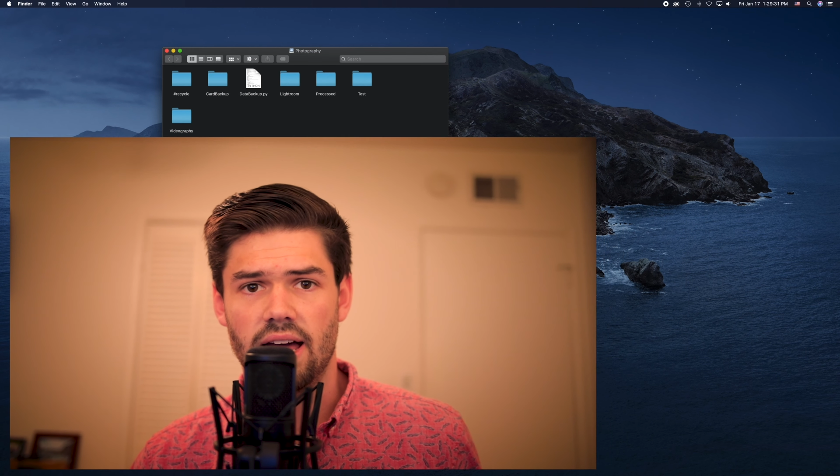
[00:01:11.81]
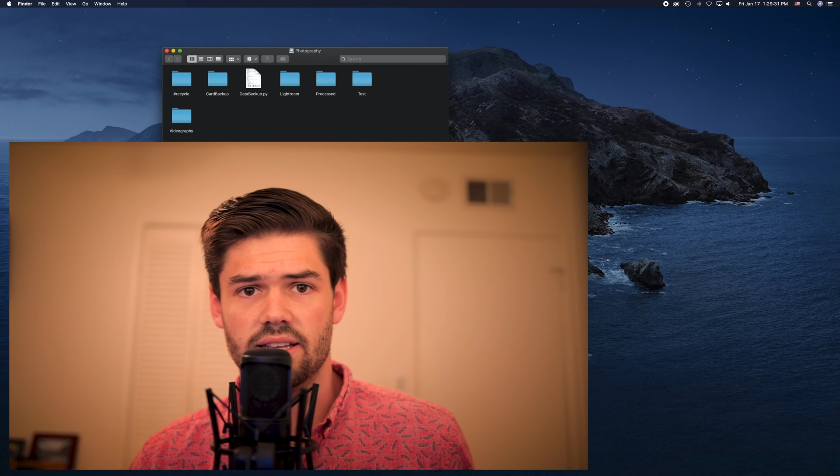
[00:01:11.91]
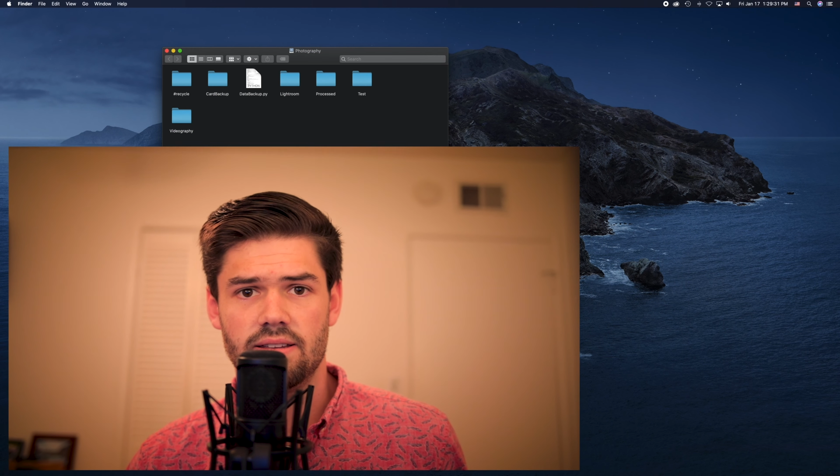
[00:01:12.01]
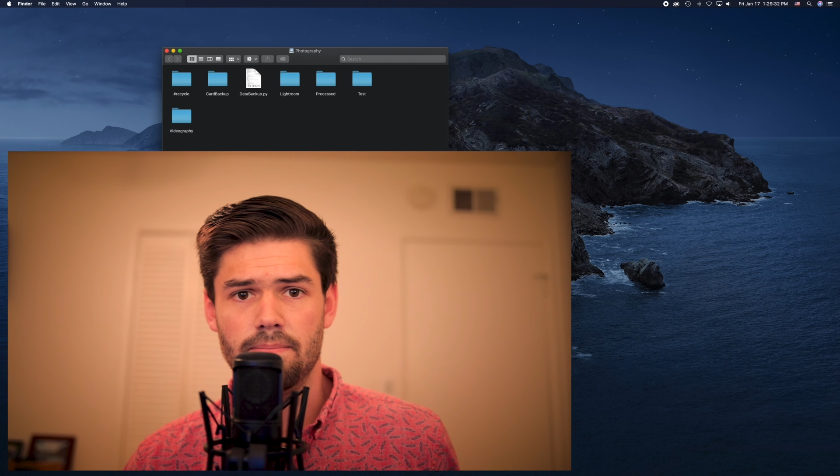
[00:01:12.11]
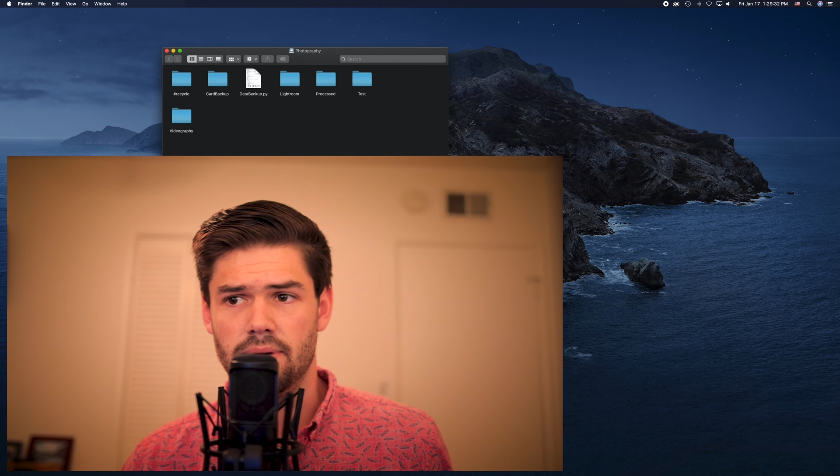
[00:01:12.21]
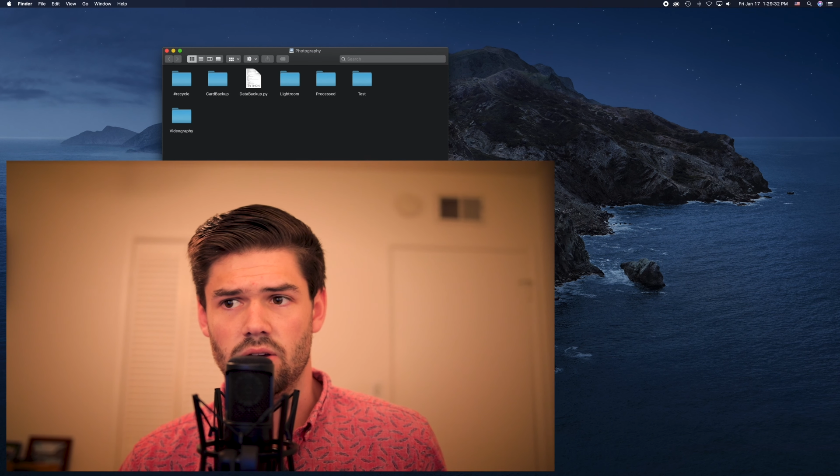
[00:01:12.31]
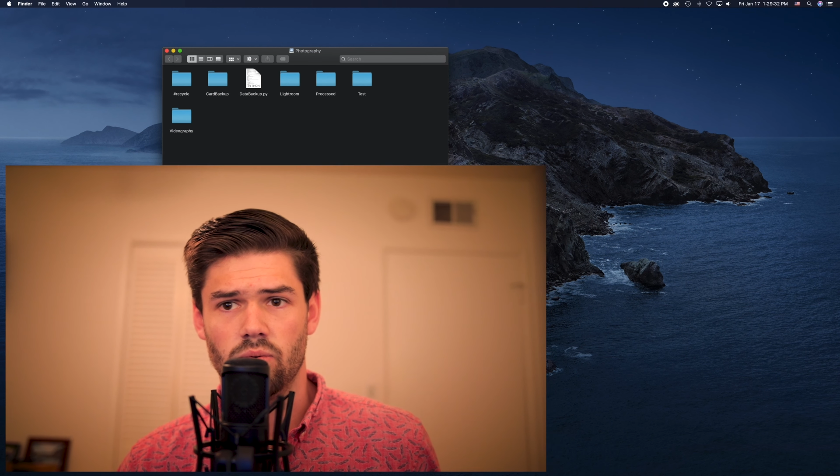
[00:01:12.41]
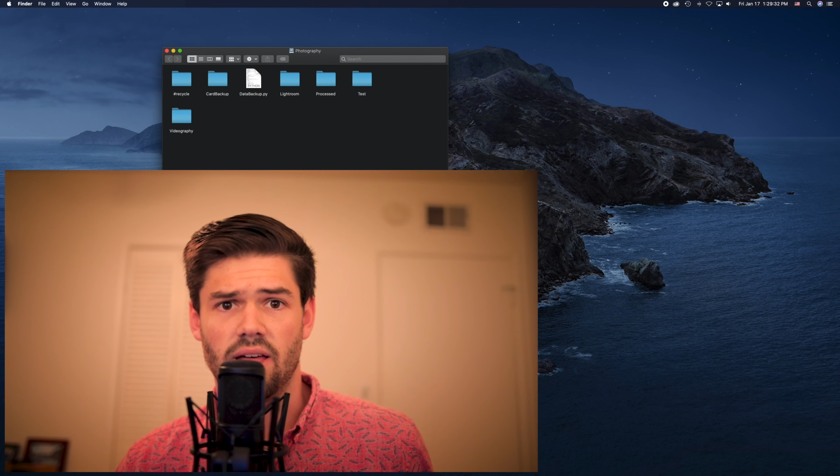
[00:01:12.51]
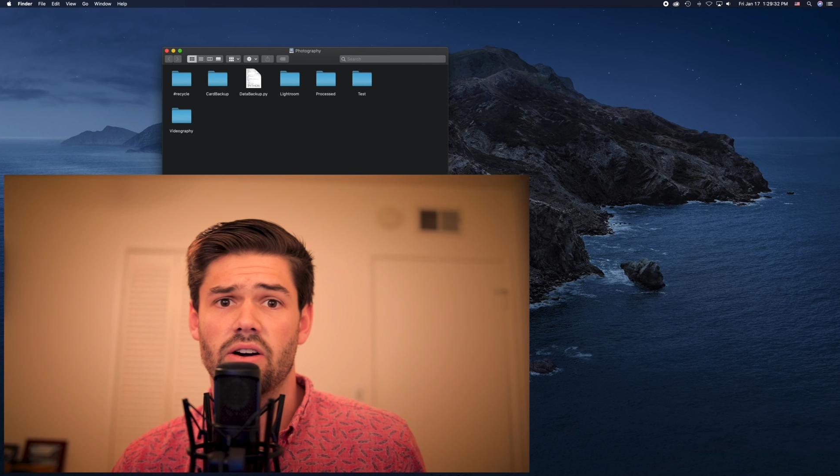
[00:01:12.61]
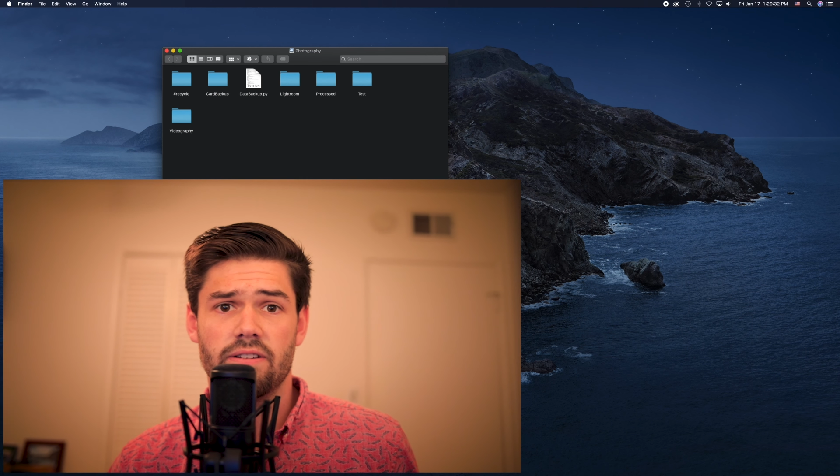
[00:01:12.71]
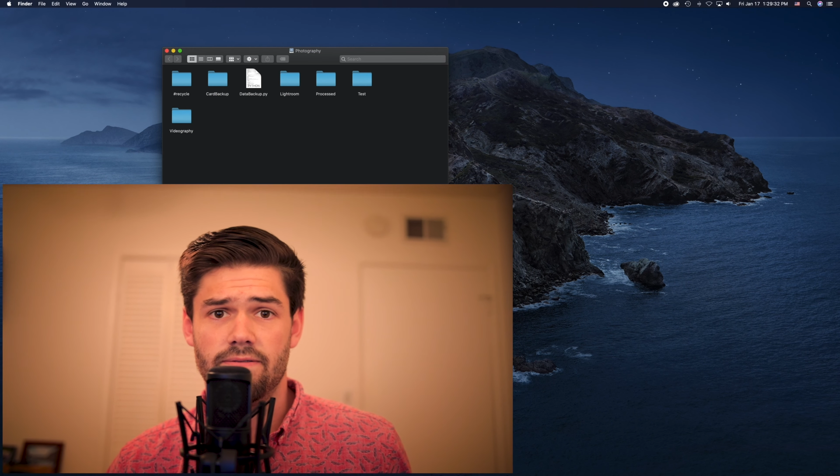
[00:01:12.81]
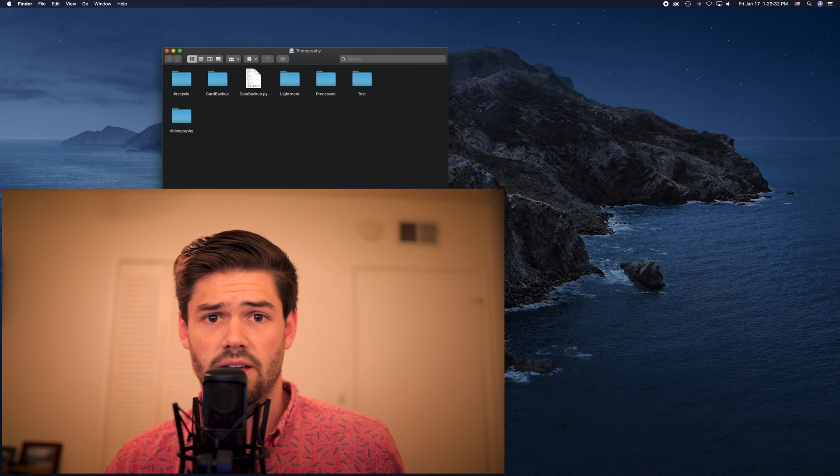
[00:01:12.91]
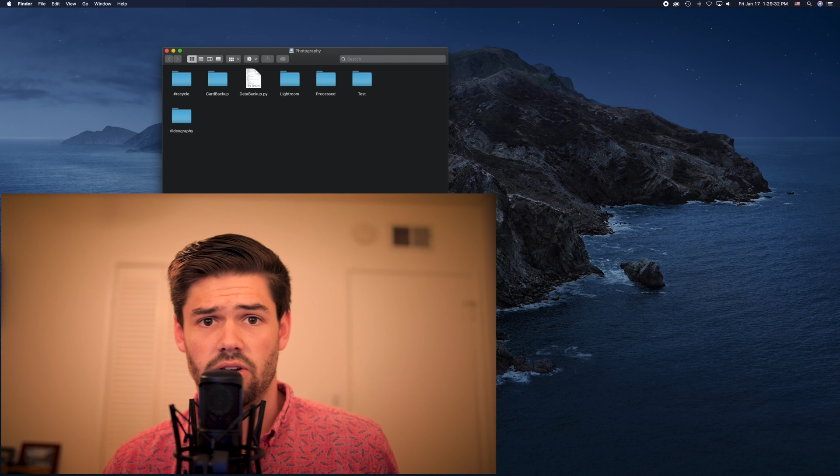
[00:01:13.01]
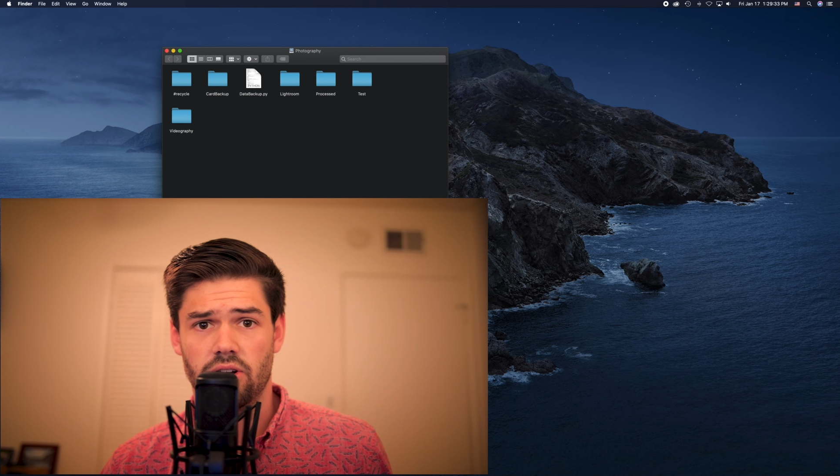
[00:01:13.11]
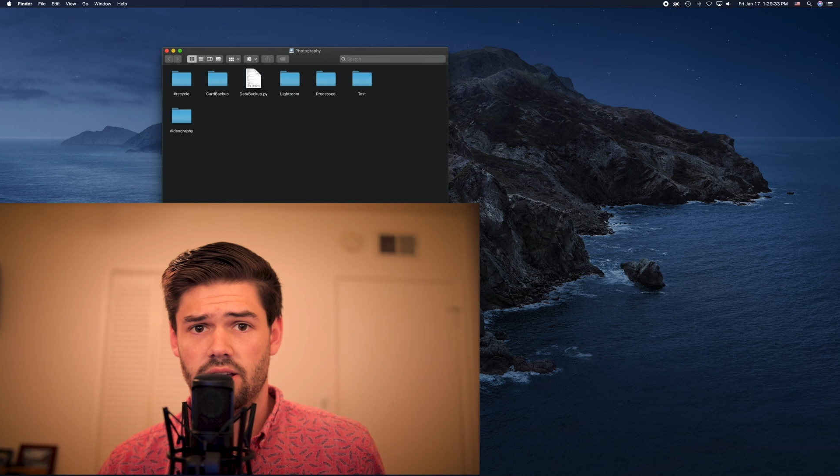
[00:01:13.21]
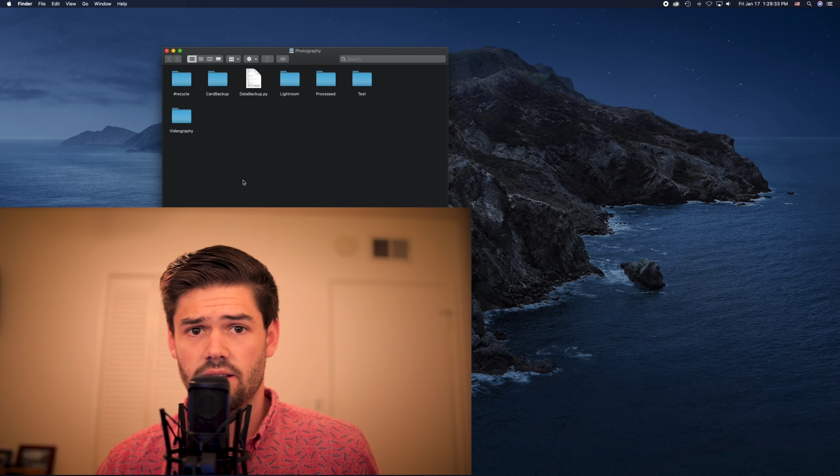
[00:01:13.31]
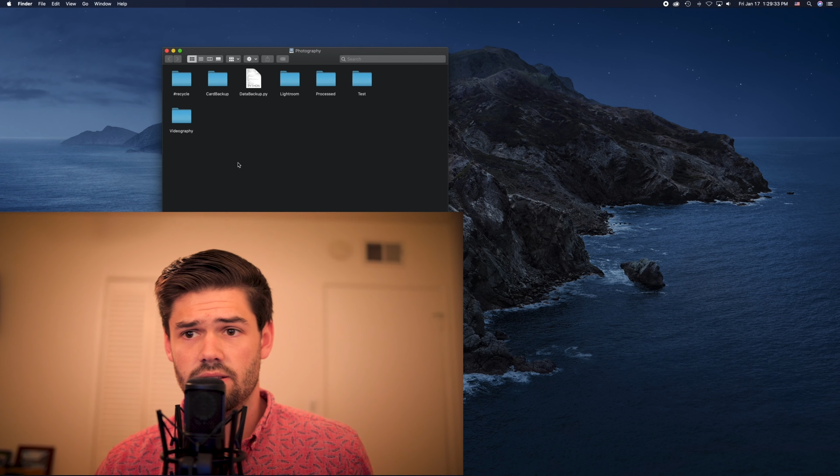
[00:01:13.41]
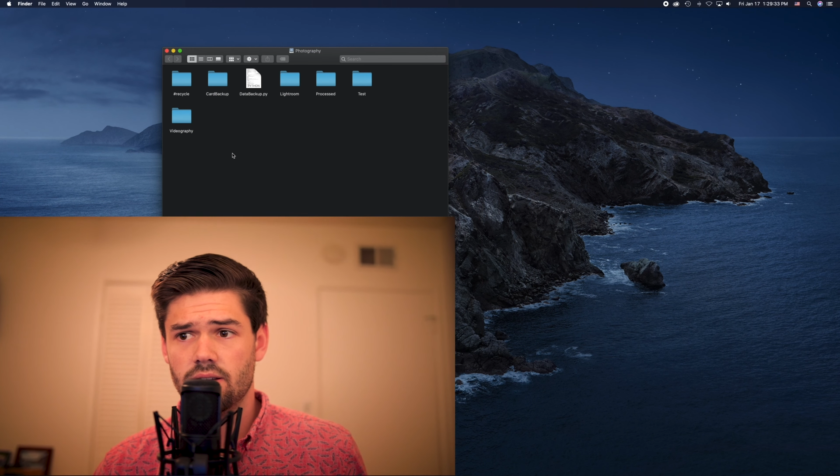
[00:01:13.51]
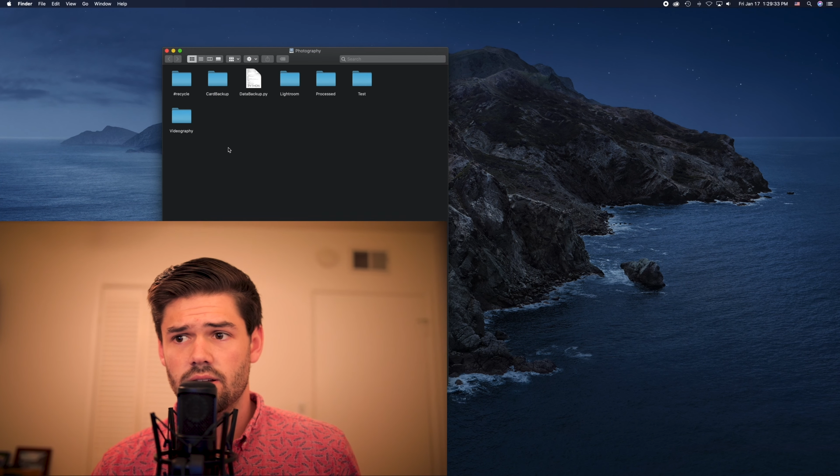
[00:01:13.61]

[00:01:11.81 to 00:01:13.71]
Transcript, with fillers: SMB without configuring it.